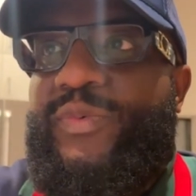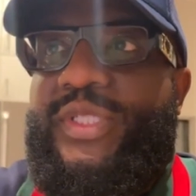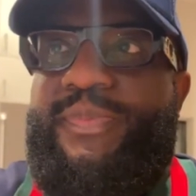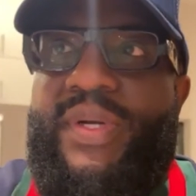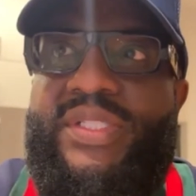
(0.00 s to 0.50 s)
with
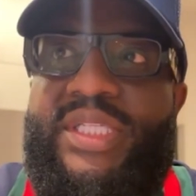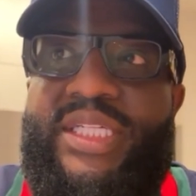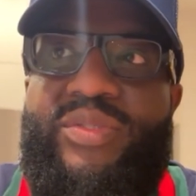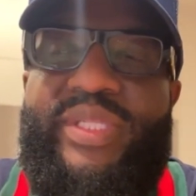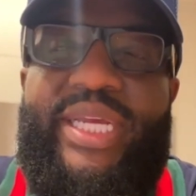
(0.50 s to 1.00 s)
the person
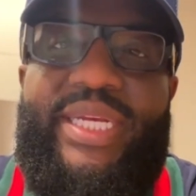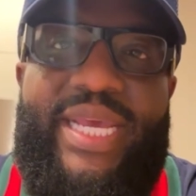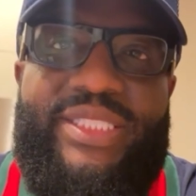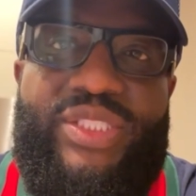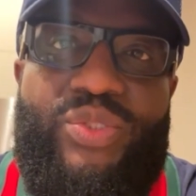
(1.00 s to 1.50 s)
that you land
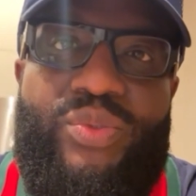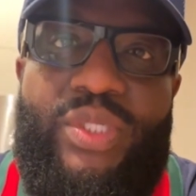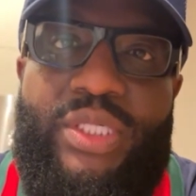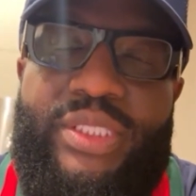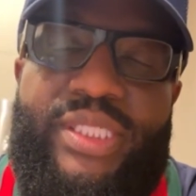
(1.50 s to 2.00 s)
next to
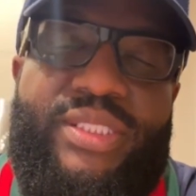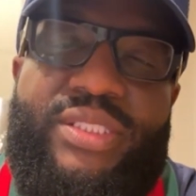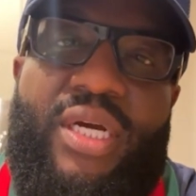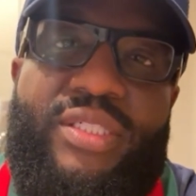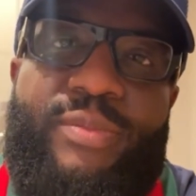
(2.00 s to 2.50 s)
than
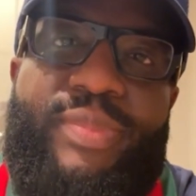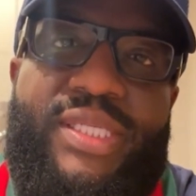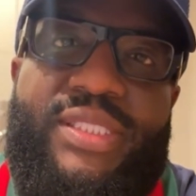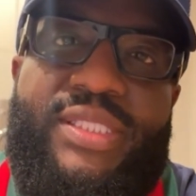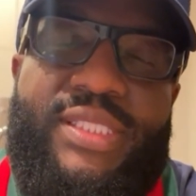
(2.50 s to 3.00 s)
starting a
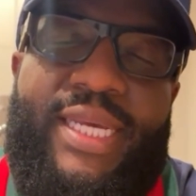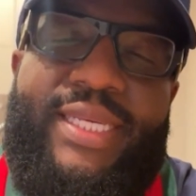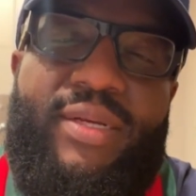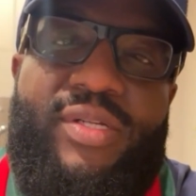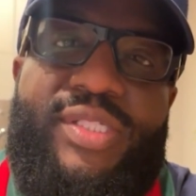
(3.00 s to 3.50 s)
business, I
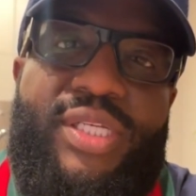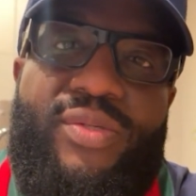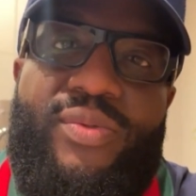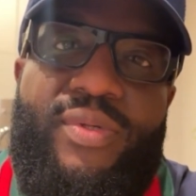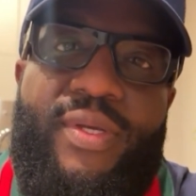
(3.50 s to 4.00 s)
guarantee
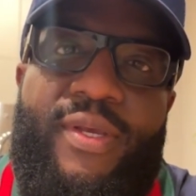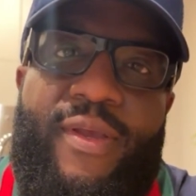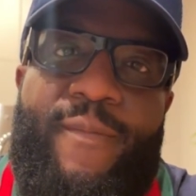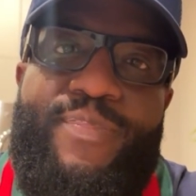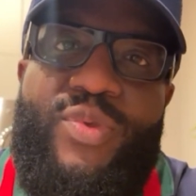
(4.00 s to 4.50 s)
you.
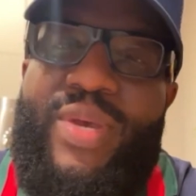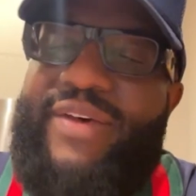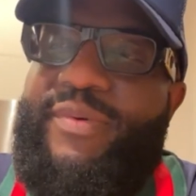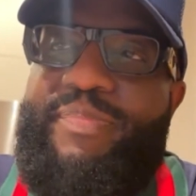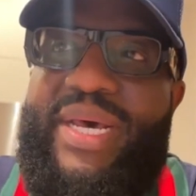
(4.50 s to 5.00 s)
You
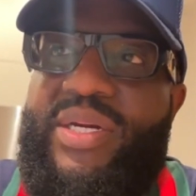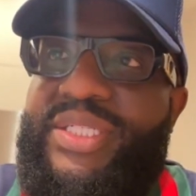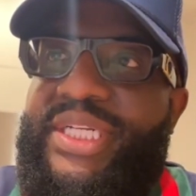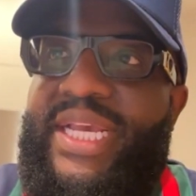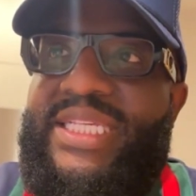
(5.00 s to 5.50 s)
have a better
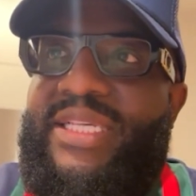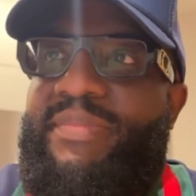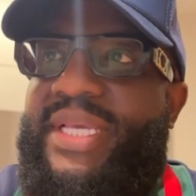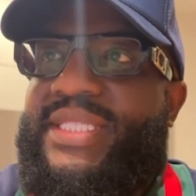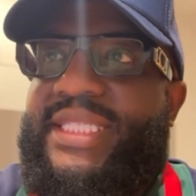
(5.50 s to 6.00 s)
chance in
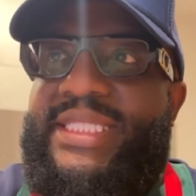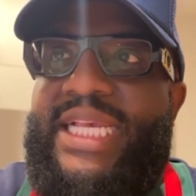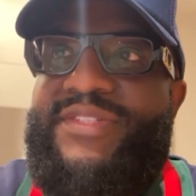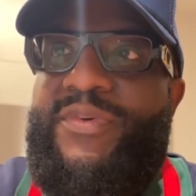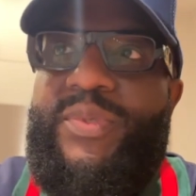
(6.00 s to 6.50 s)
being
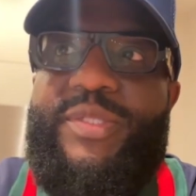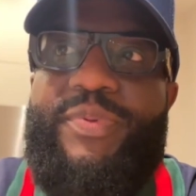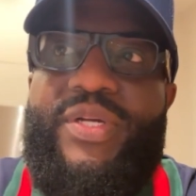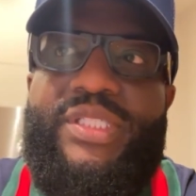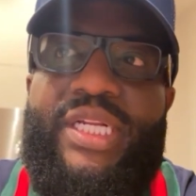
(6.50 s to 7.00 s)
successful with the
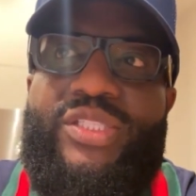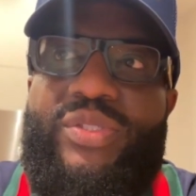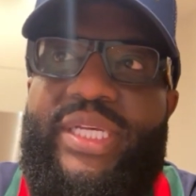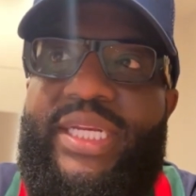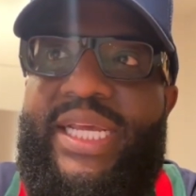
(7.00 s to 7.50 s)
person that you
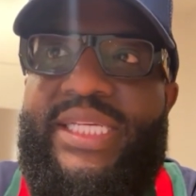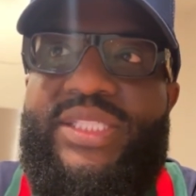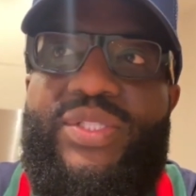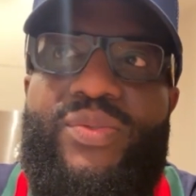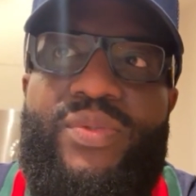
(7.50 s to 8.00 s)
land next
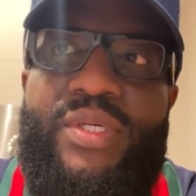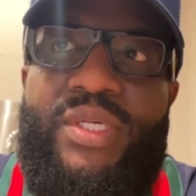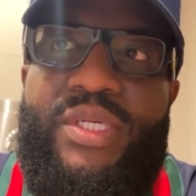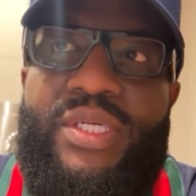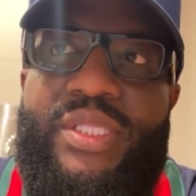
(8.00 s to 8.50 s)
to
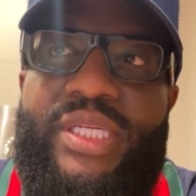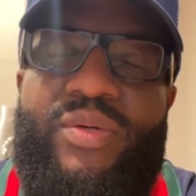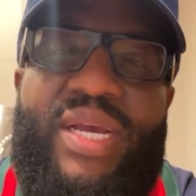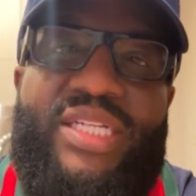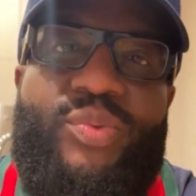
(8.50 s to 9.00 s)
than
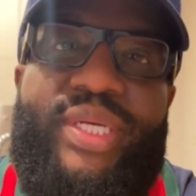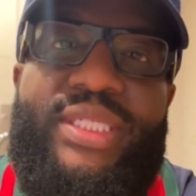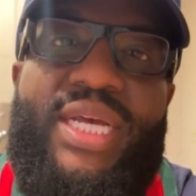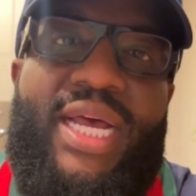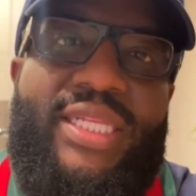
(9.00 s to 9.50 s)
graduating
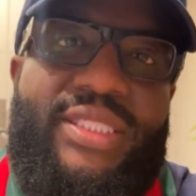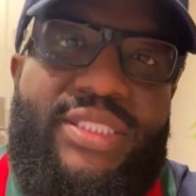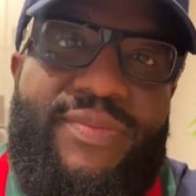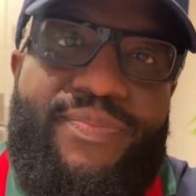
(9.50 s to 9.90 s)
college.